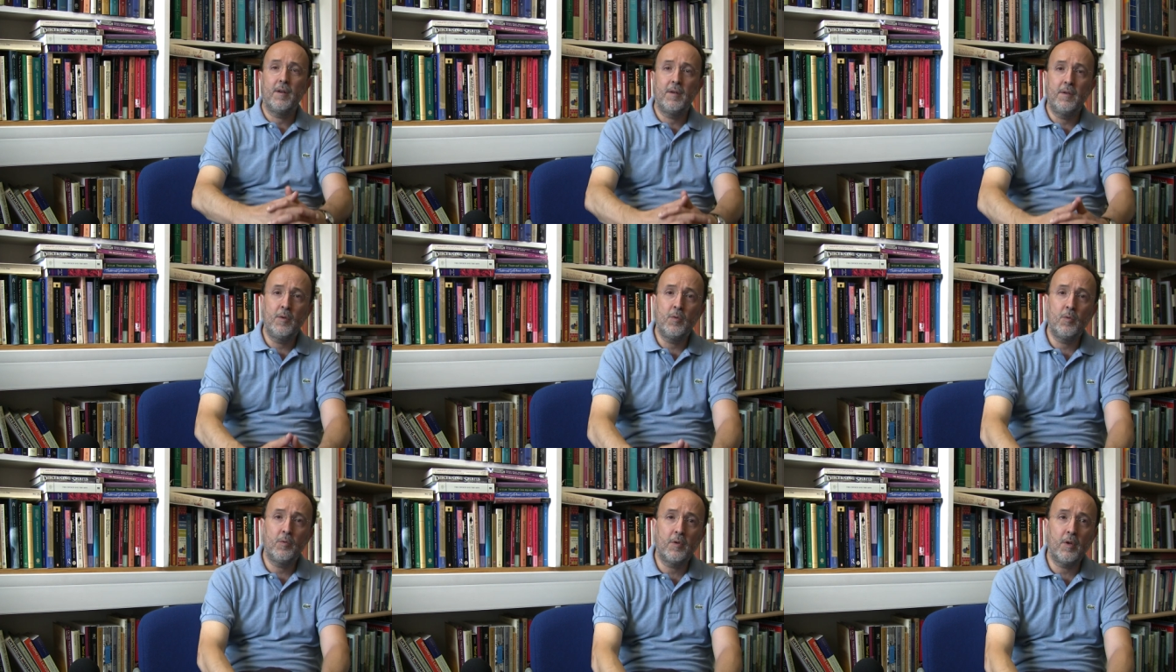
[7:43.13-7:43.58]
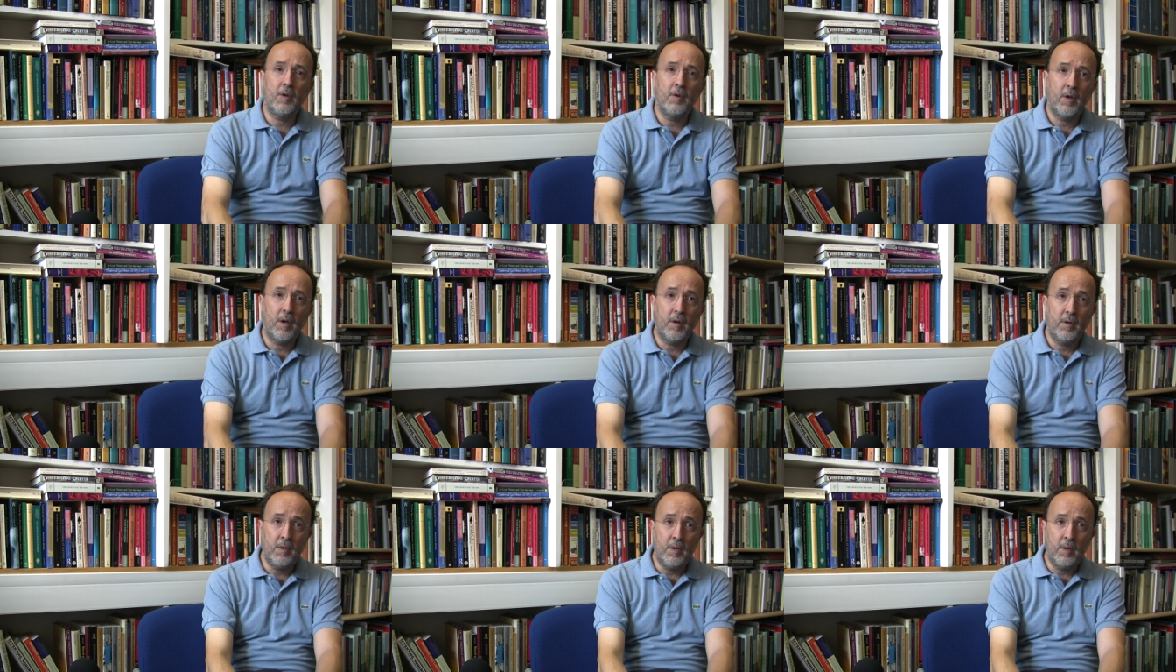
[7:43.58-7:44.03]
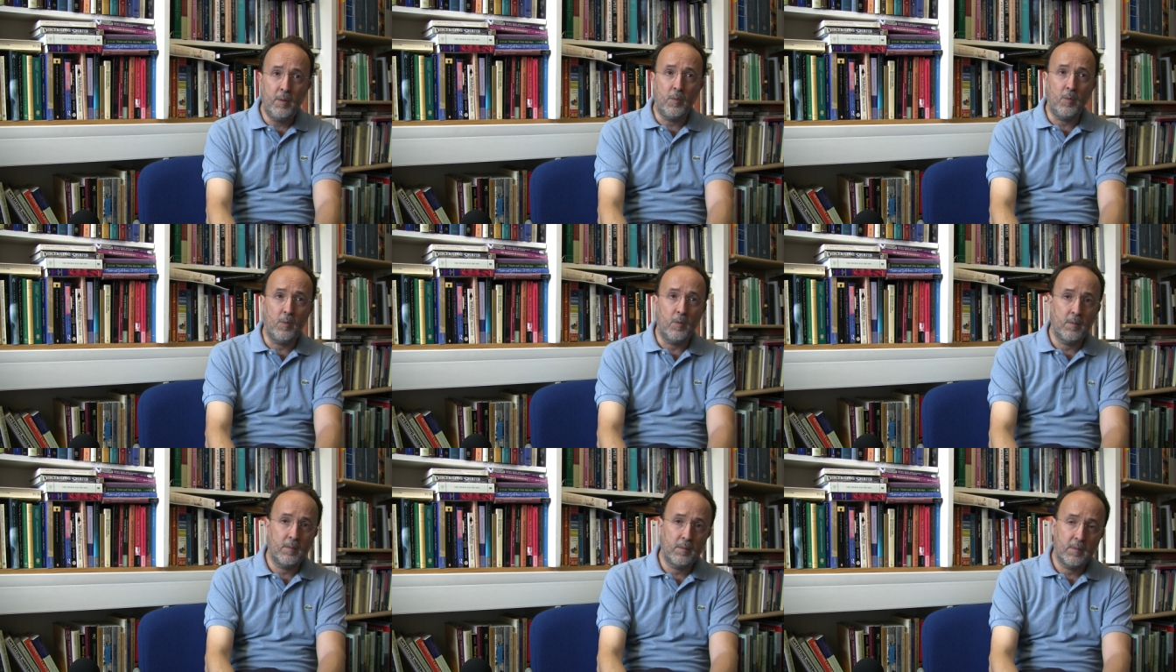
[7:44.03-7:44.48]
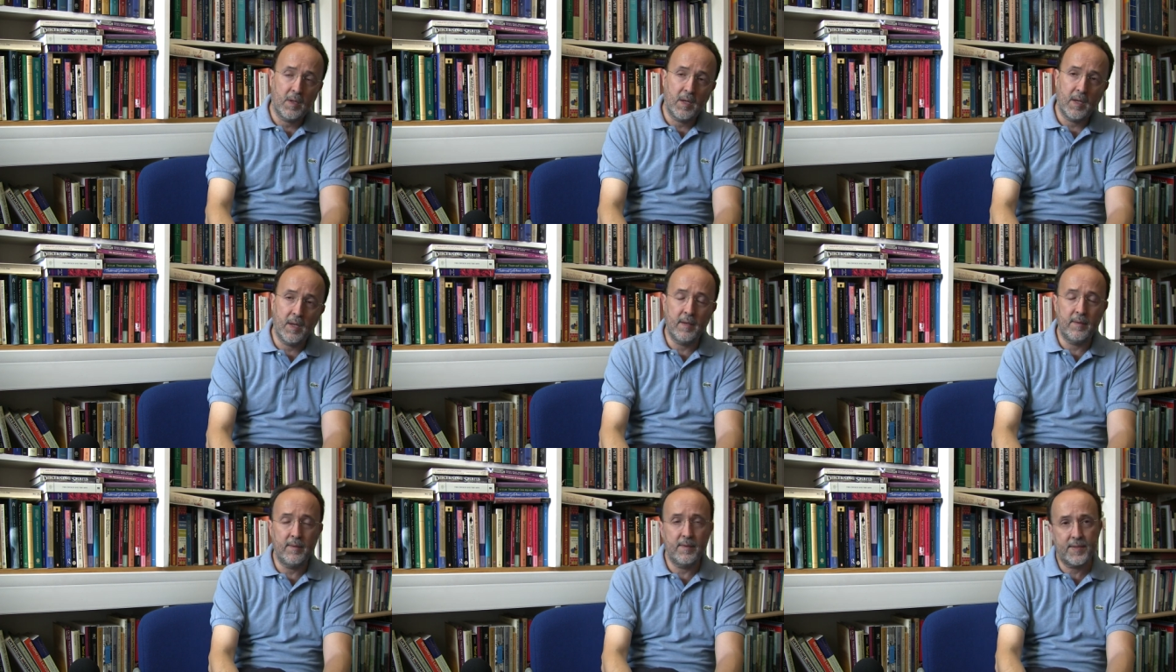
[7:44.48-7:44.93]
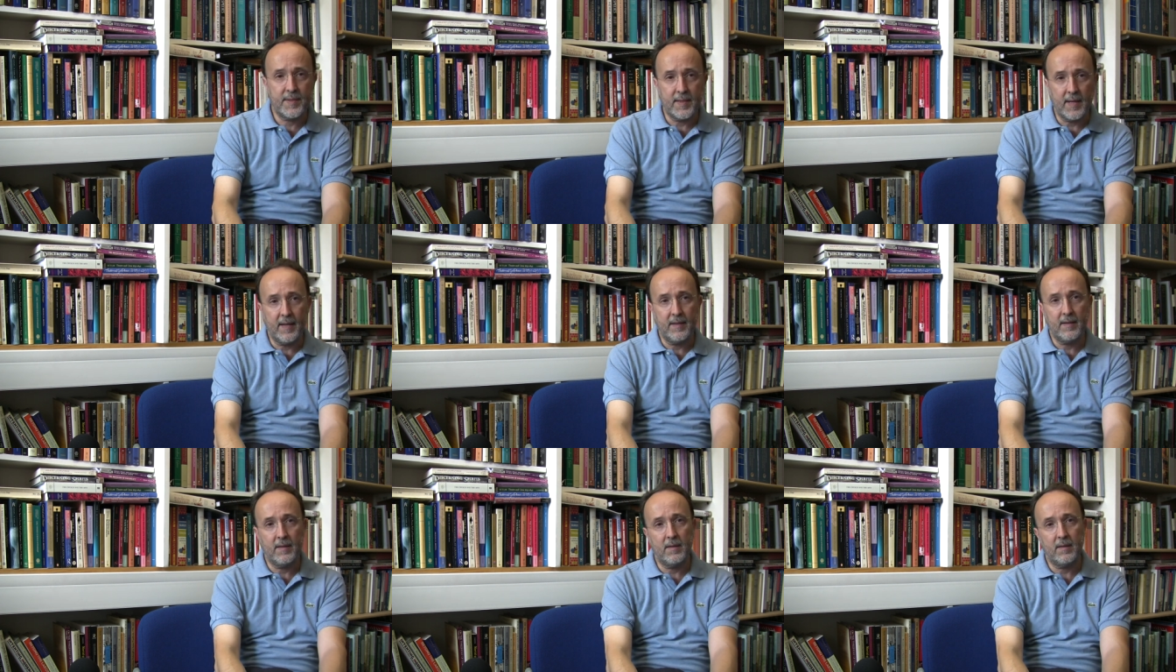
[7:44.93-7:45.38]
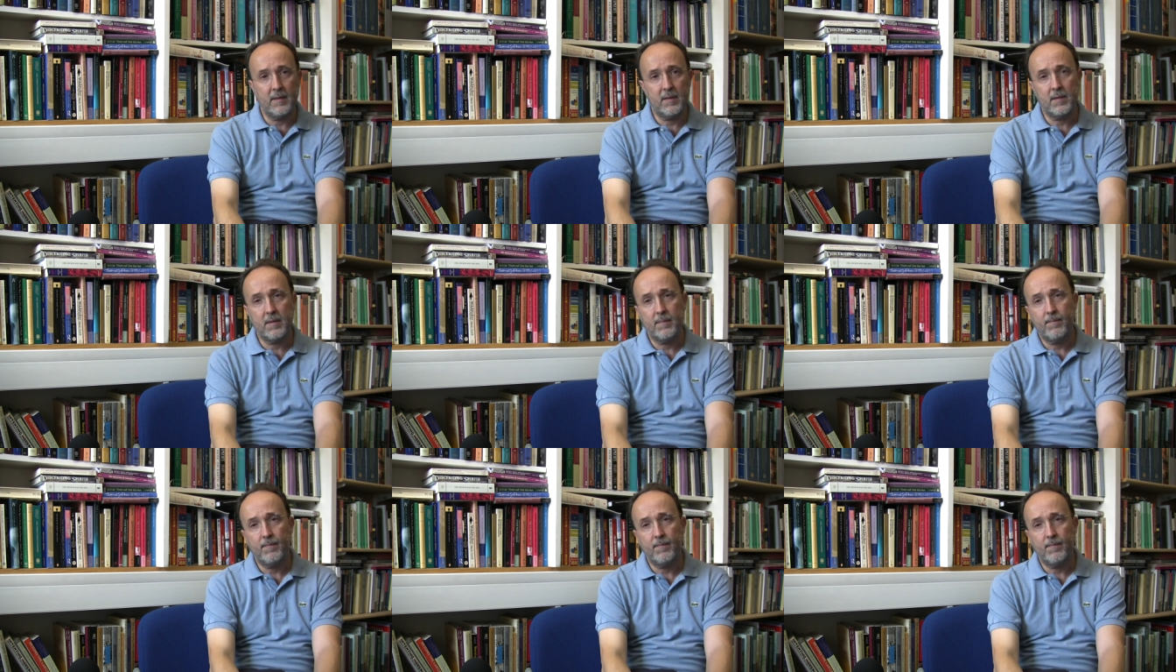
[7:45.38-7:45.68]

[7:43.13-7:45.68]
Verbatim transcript: Newton knew and cited.